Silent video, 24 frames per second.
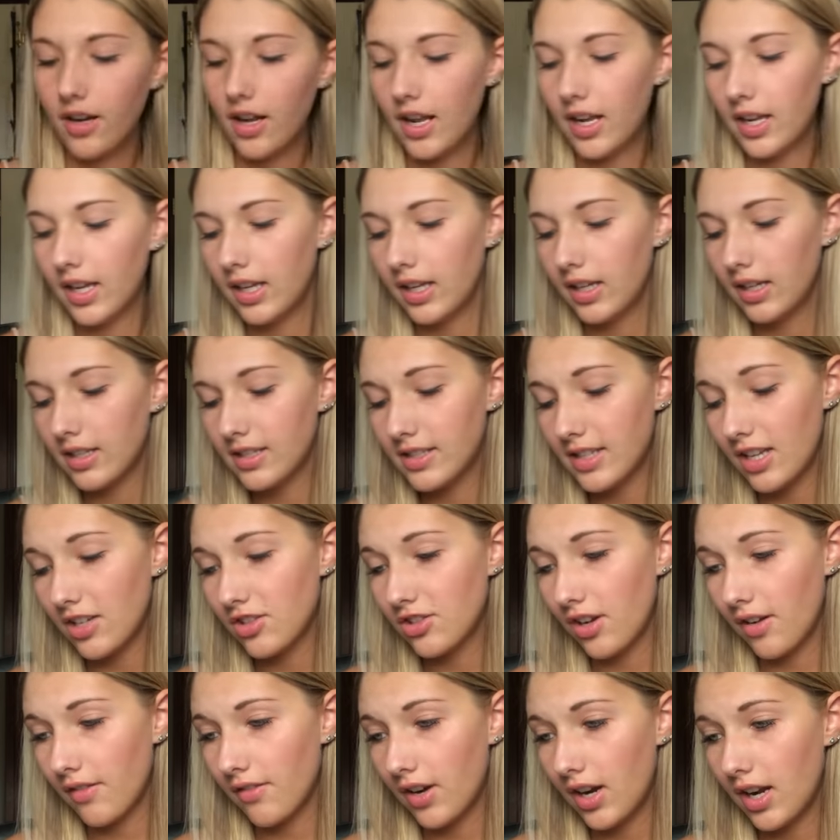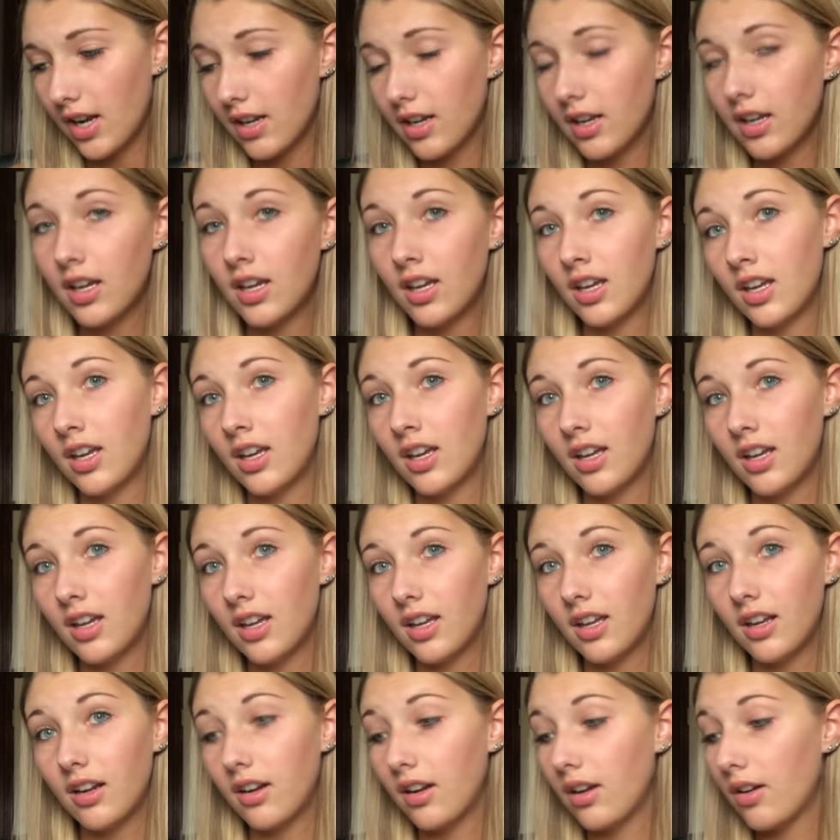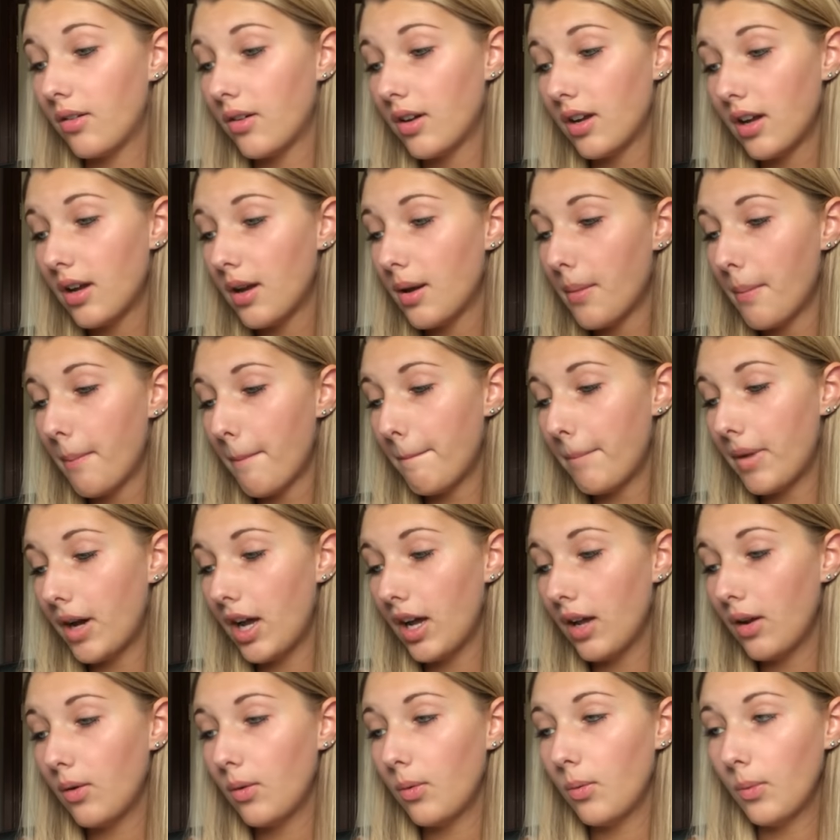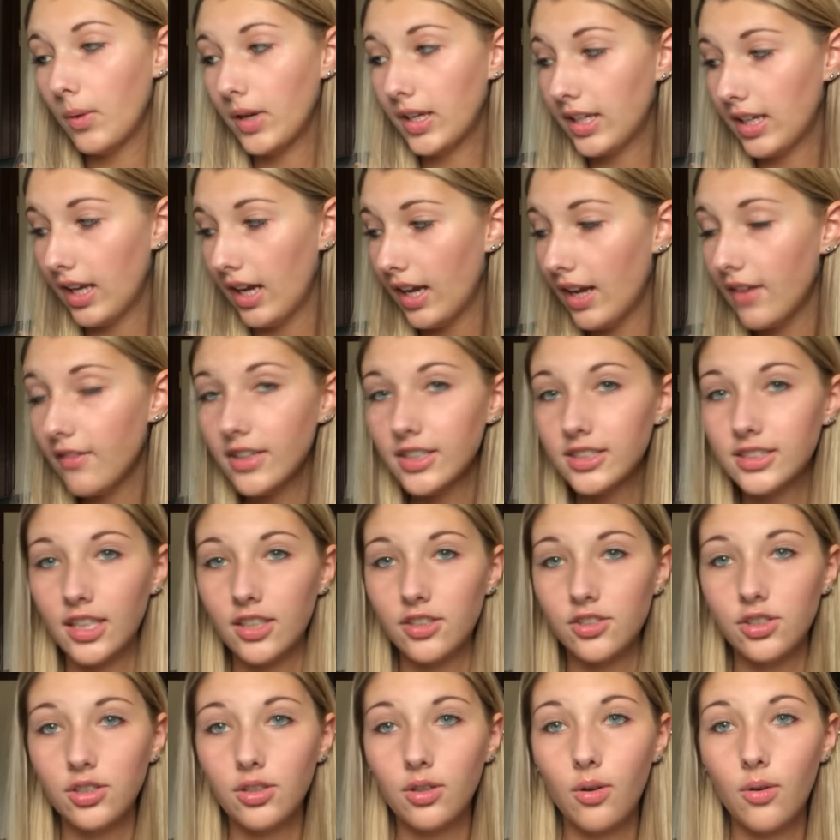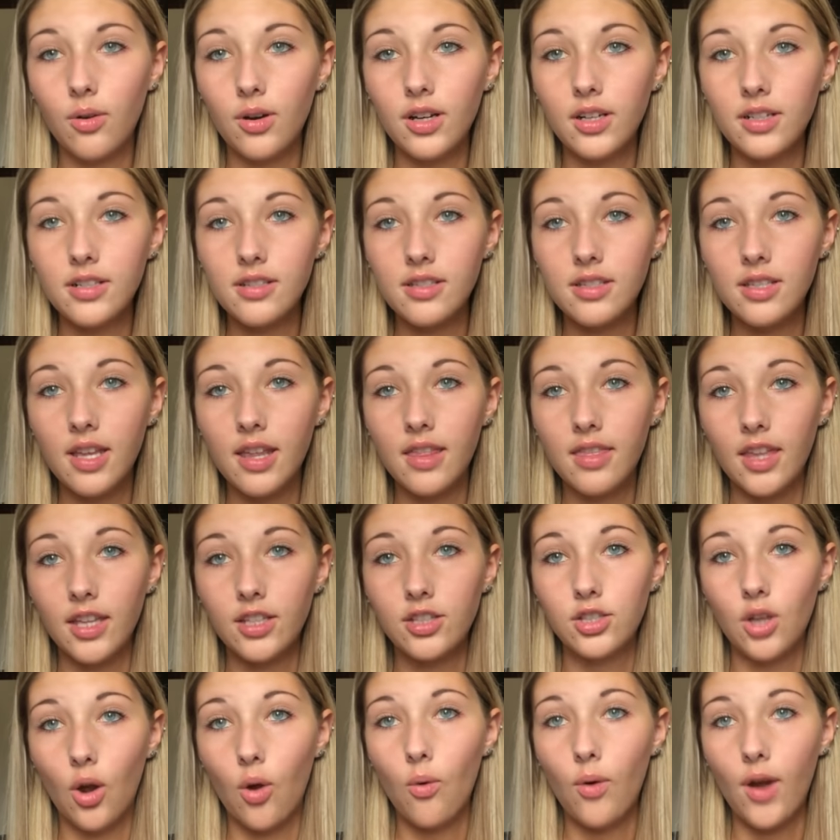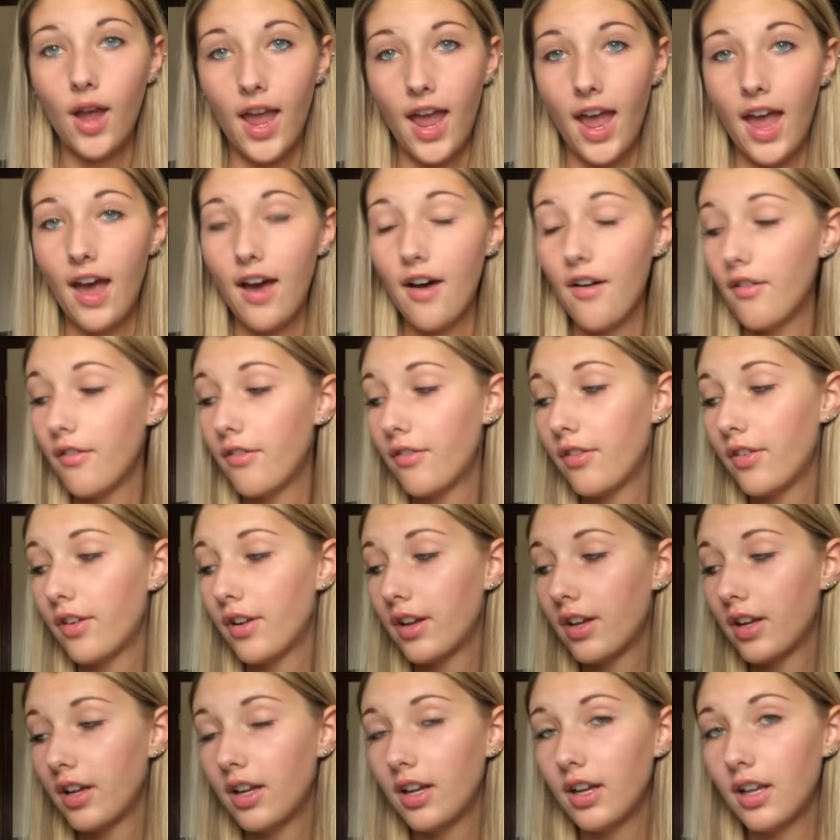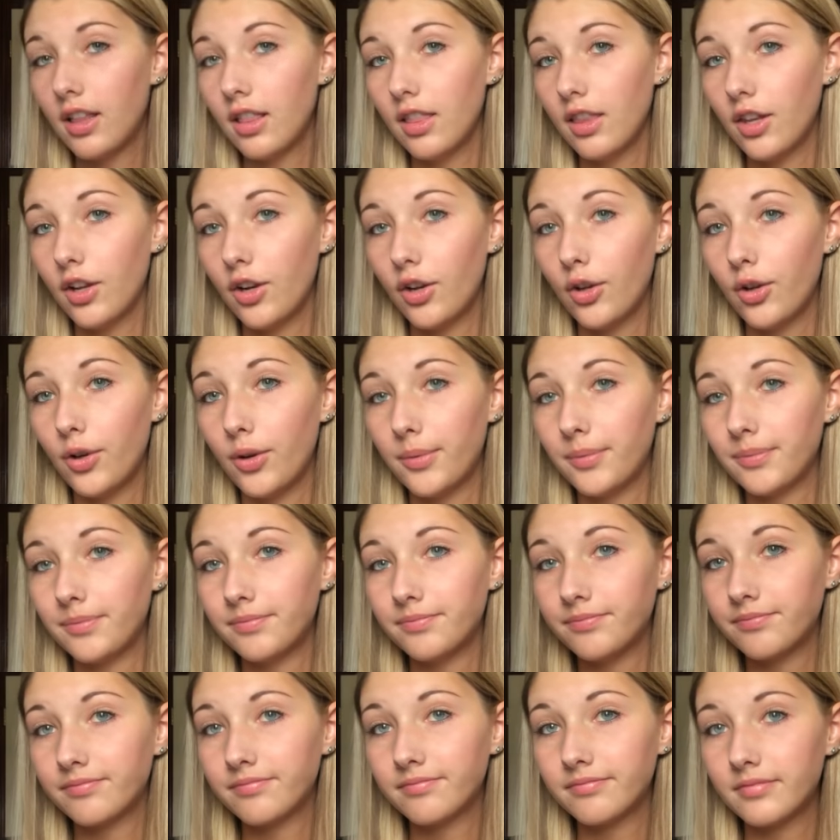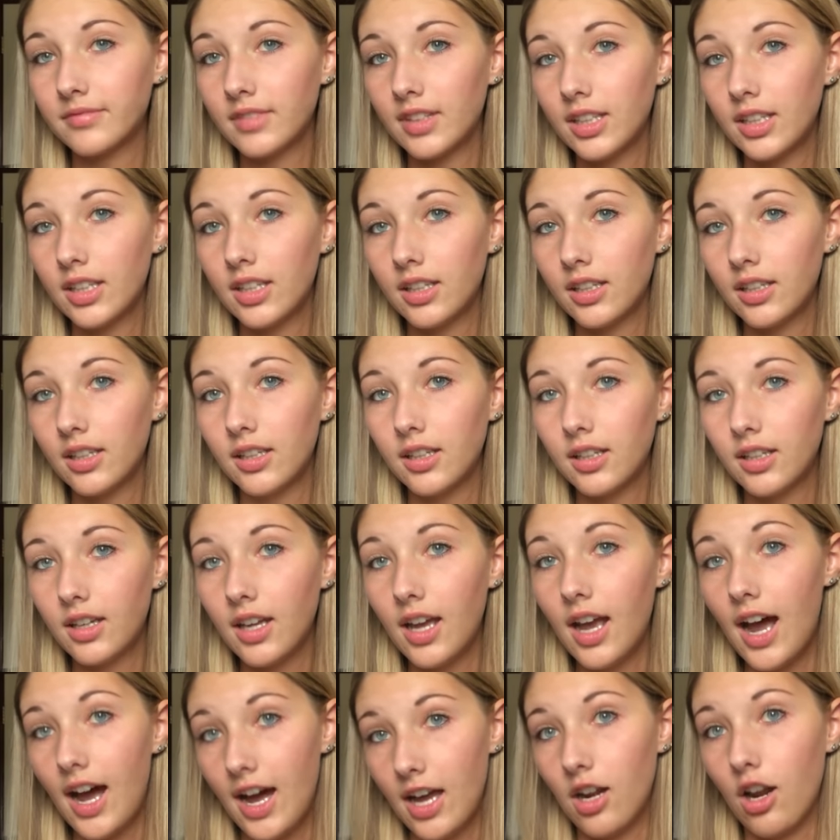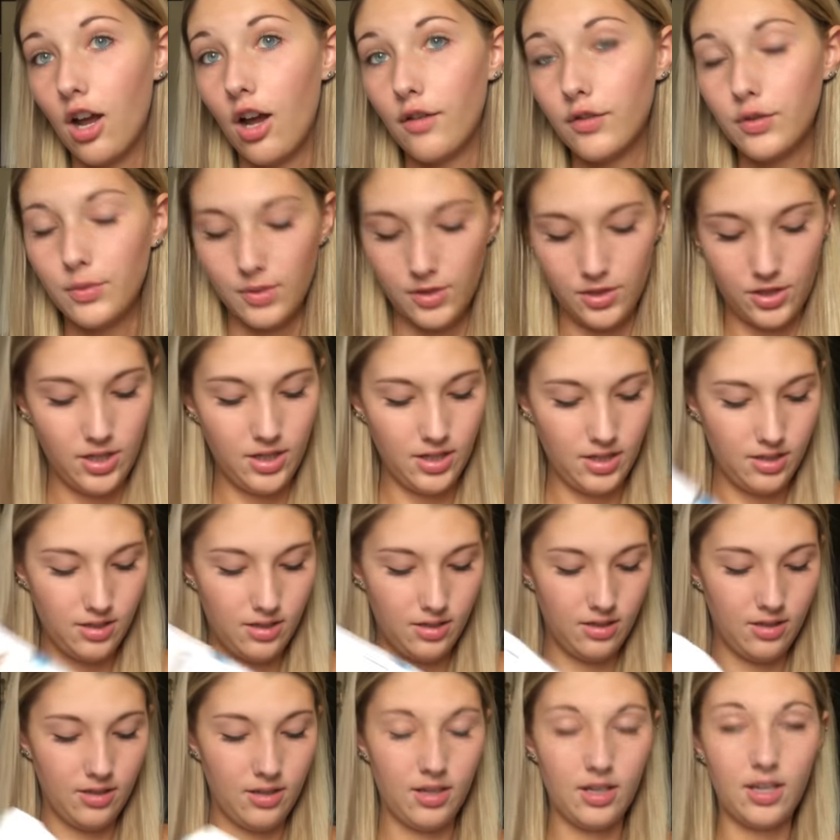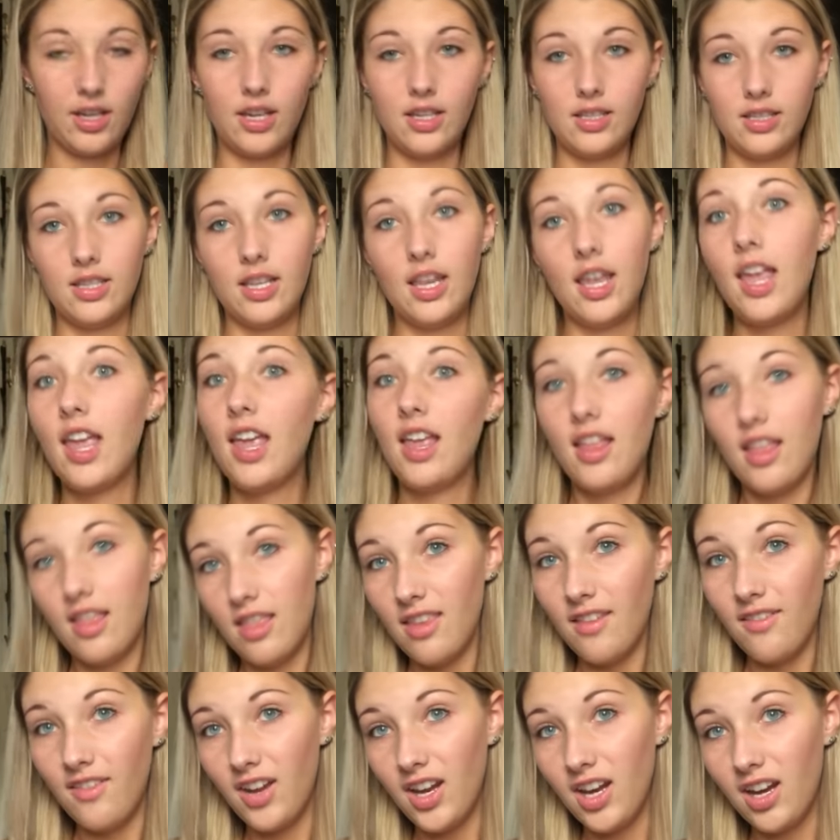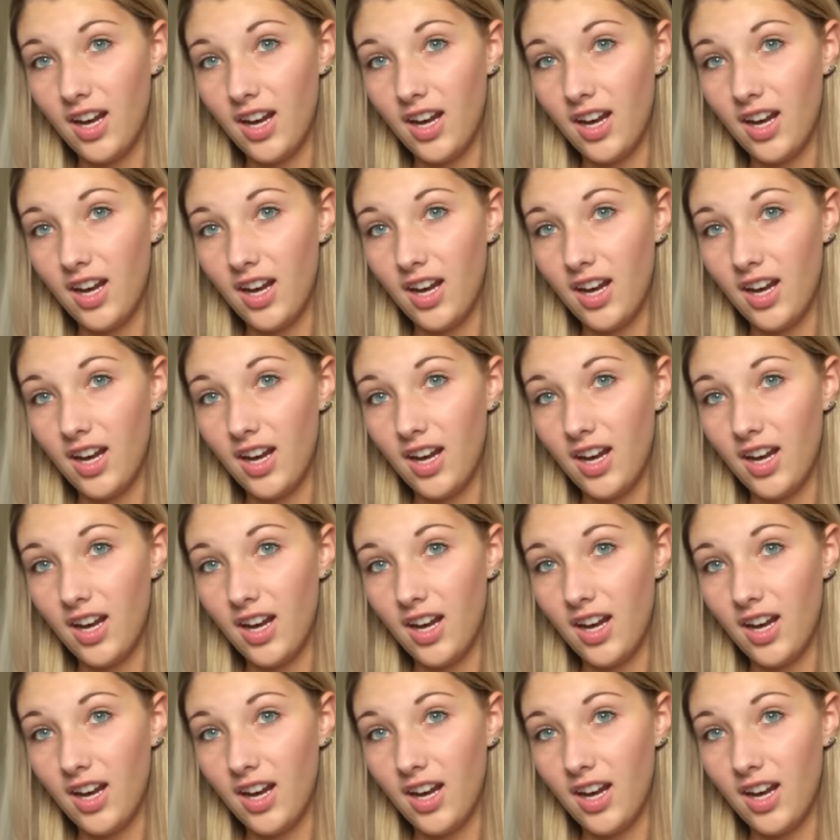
on it. Is that chevron? But we can't have extension cords that don't have little on-off switches. The fire